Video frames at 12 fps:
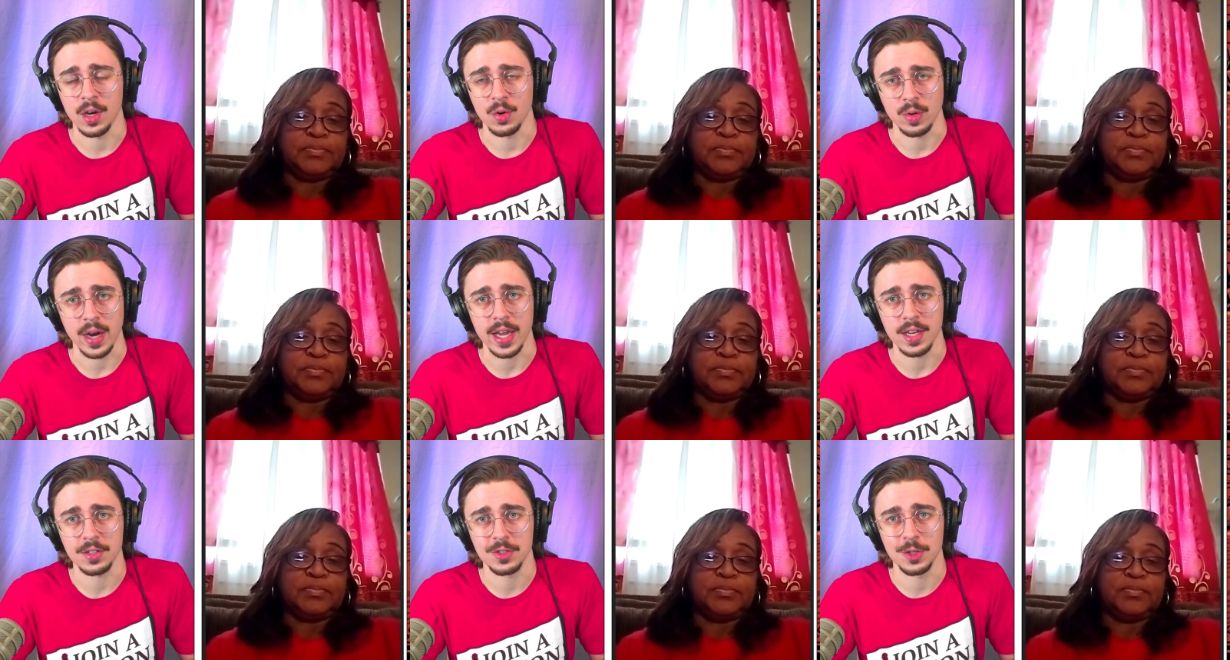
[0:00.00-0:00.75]

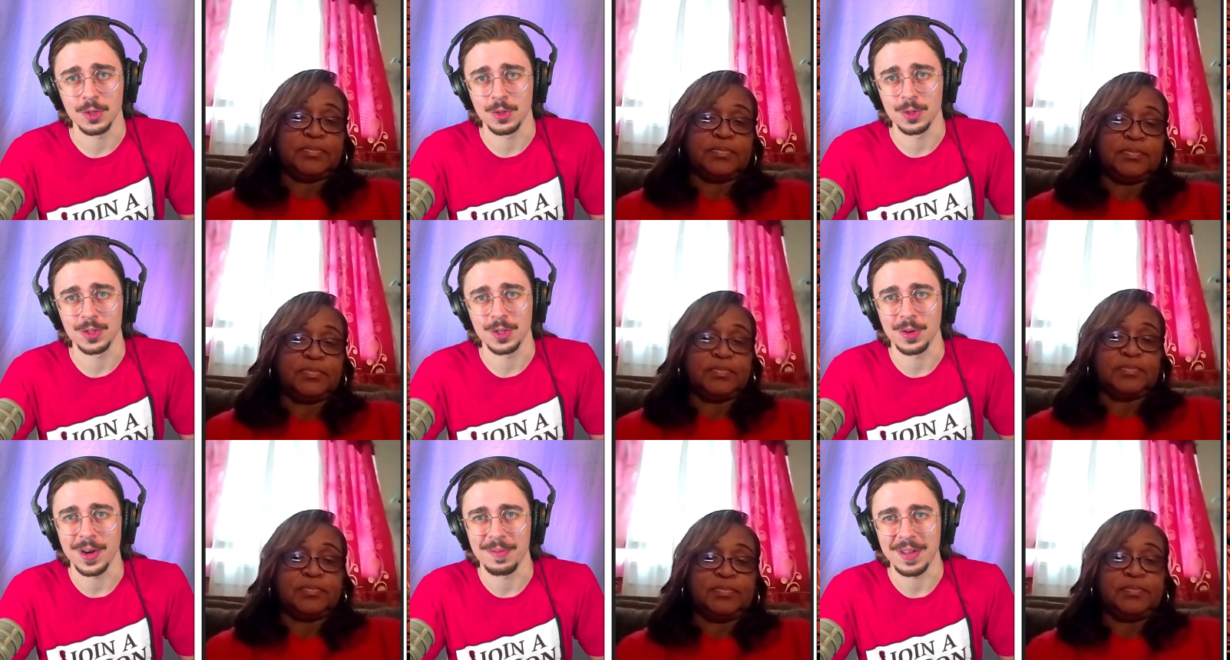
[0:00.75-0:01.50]
Speaker 1: right to to
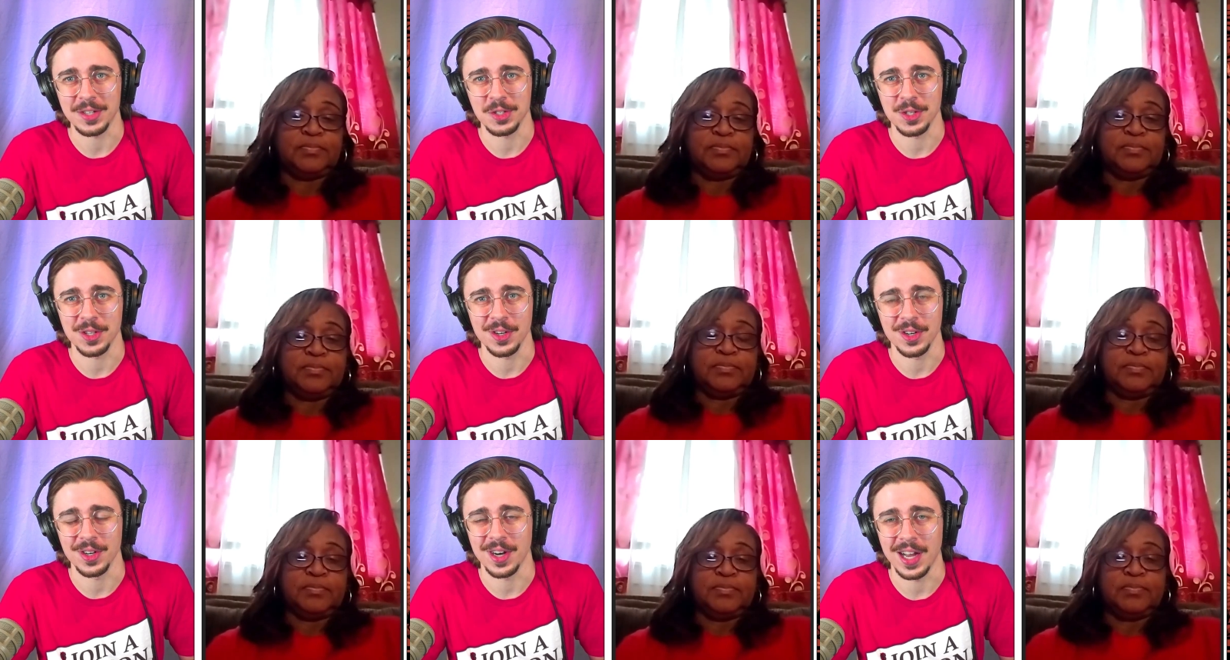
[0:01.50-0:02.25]
want to make sure that
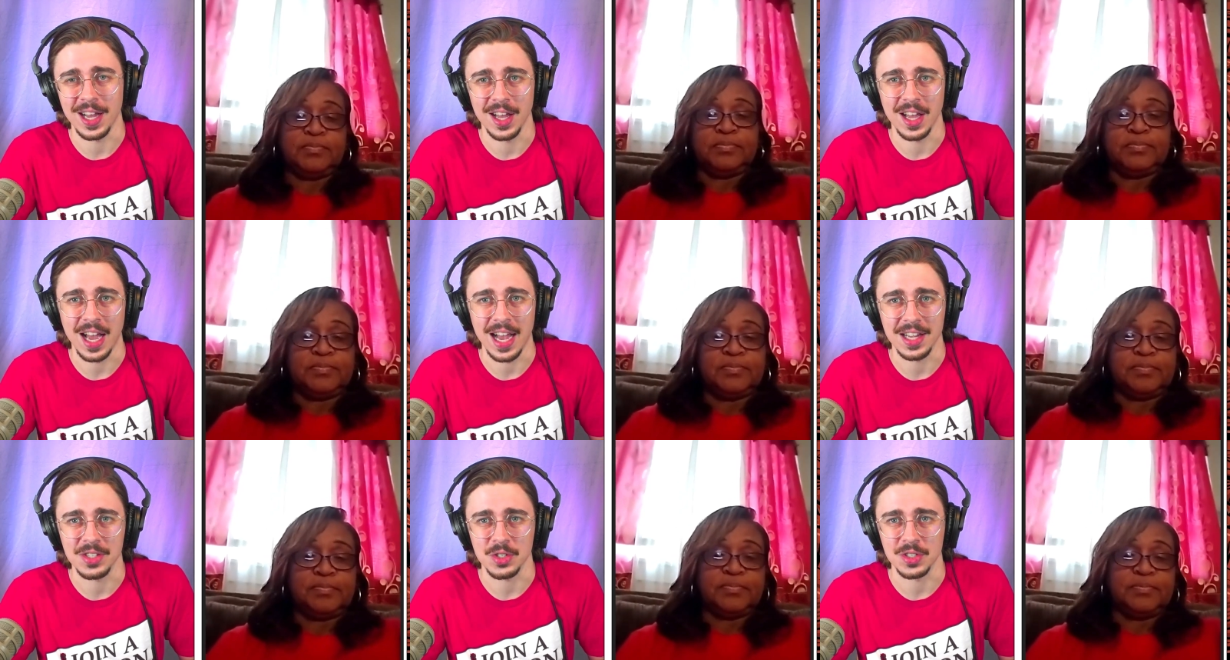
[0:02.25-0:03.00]
your uh,
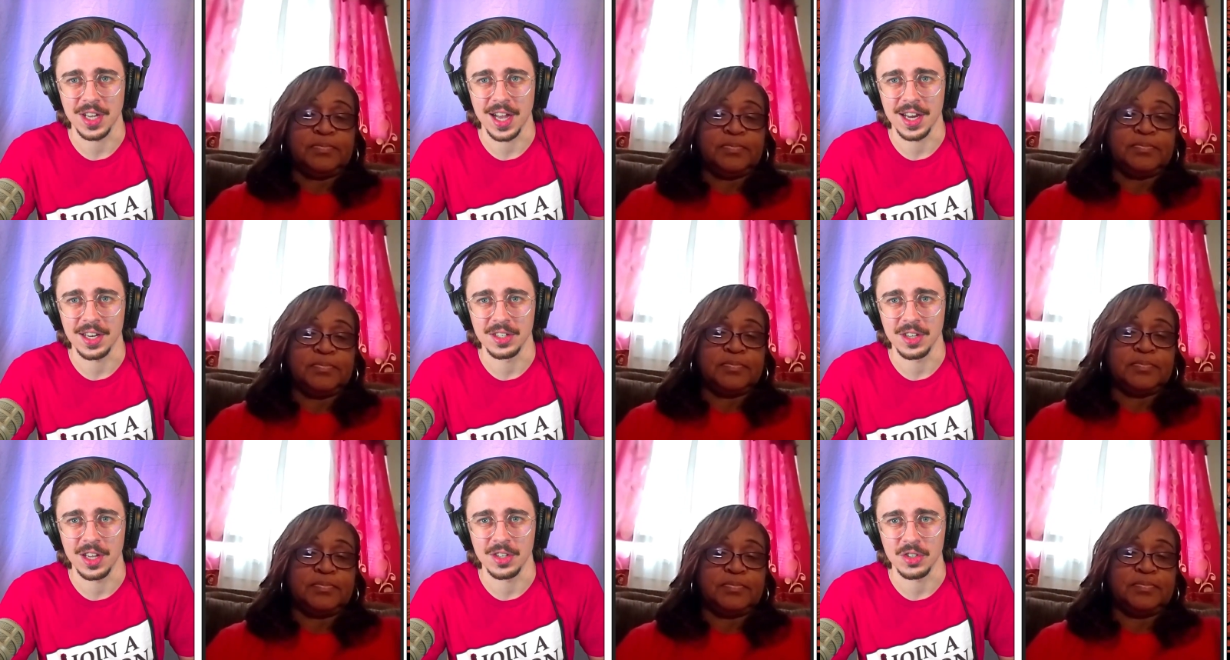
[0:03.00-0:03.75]
I's are dotted and,
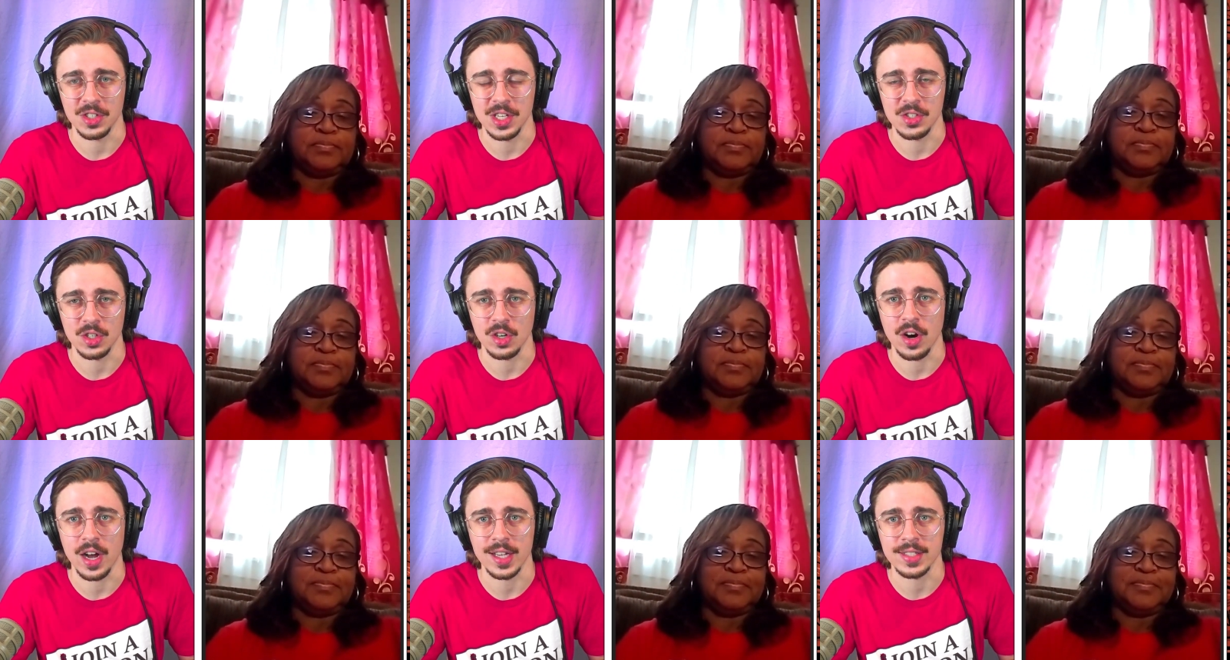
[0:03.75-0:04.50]
and your T's are
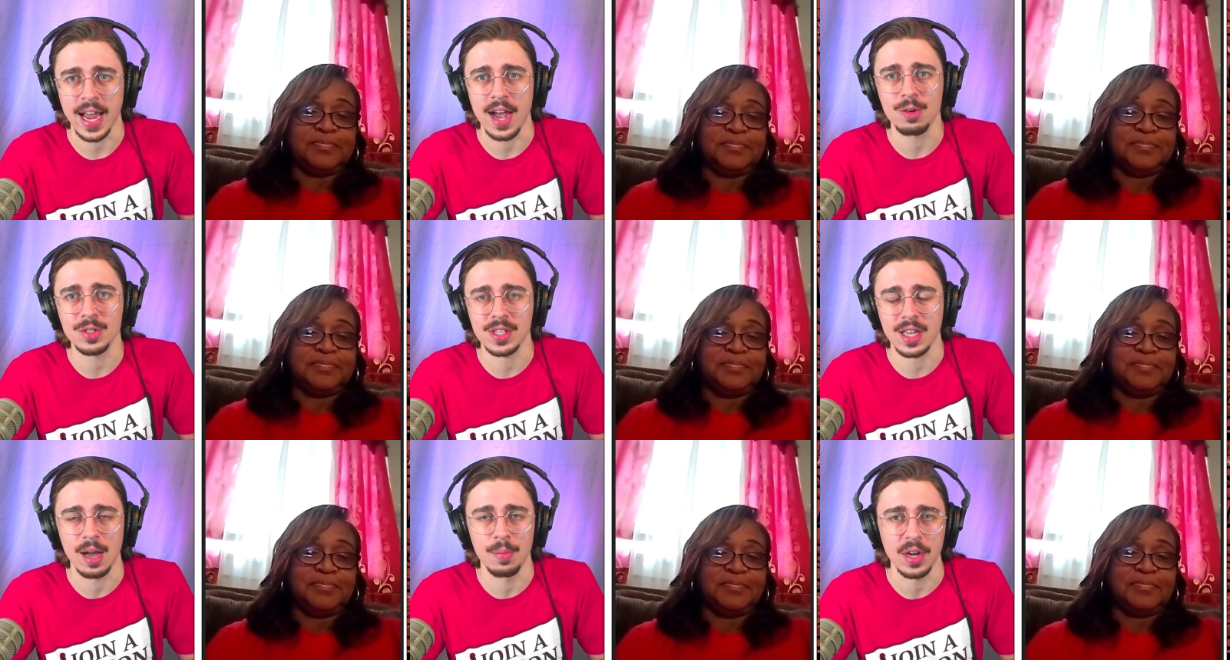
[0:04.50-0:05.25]
crossed. How is the
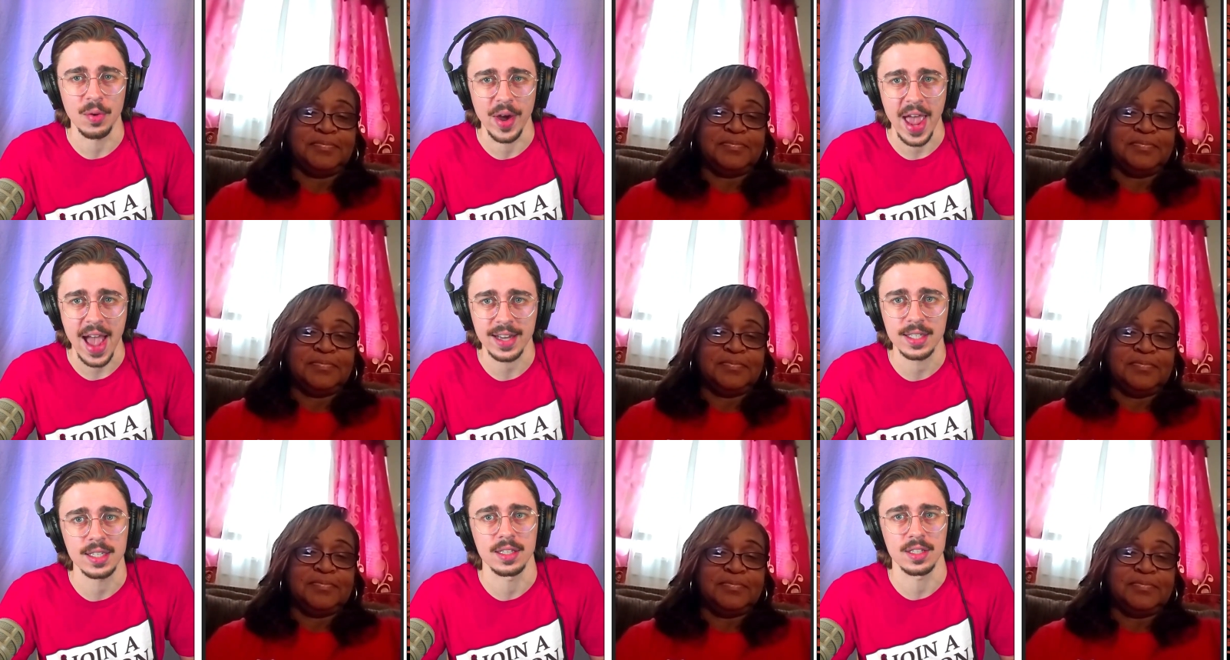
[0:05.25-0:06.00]
company
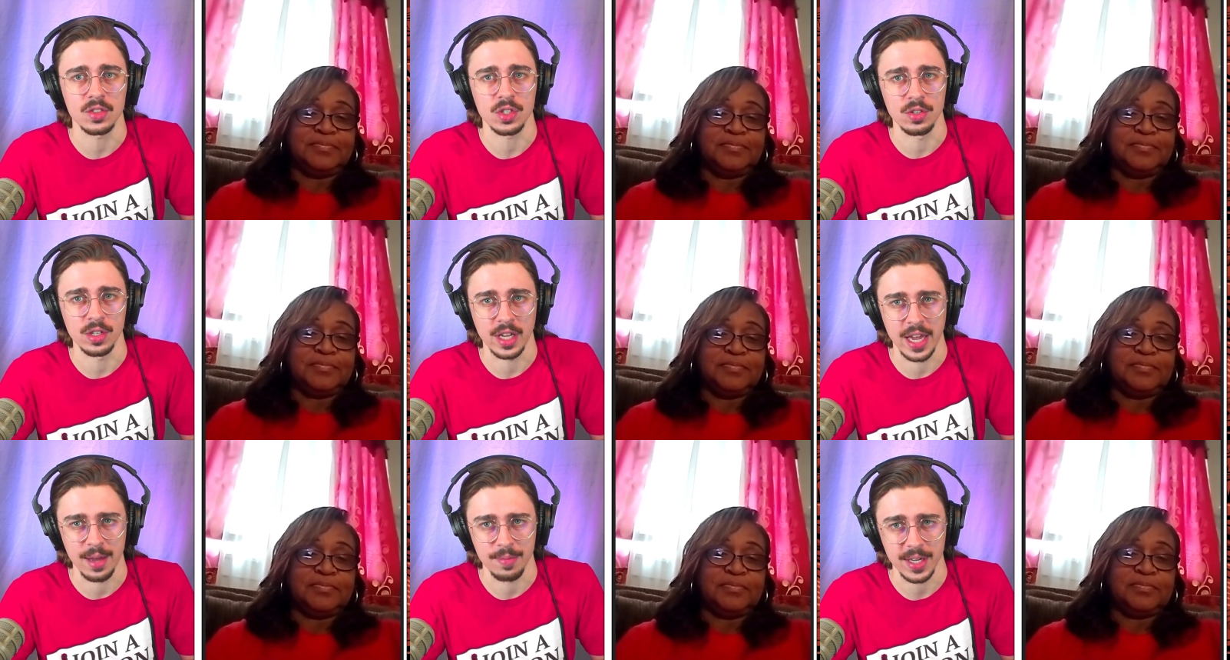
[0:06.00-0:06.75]
reacting to this union
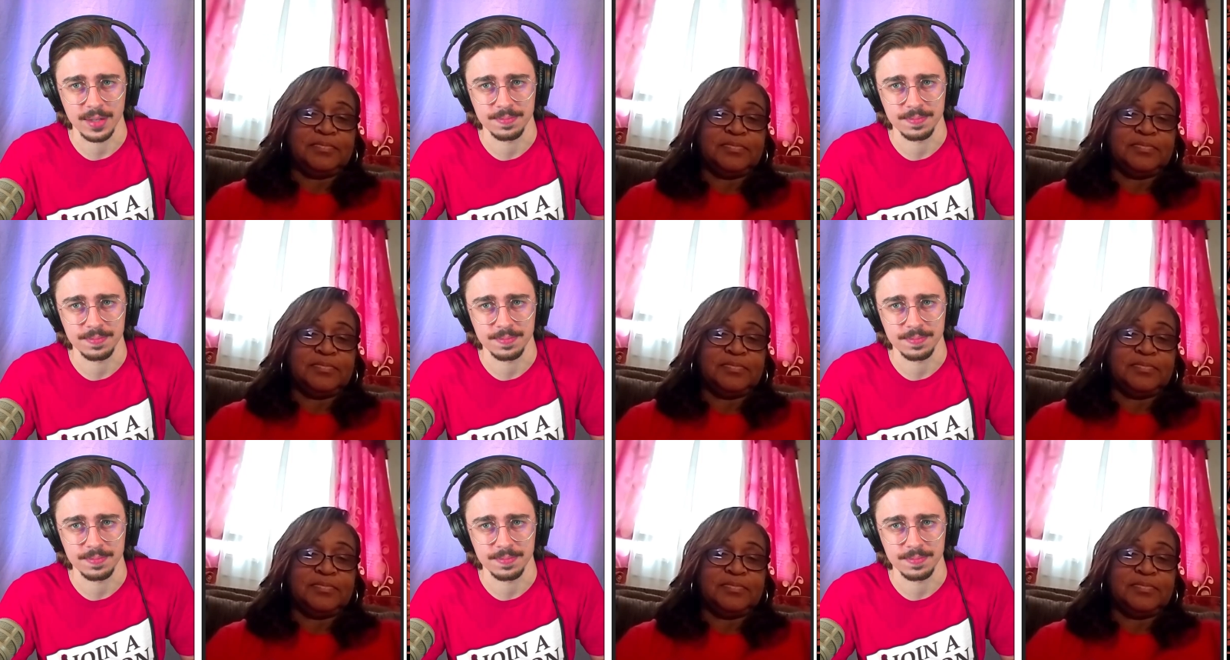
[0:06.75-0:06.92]
campaign?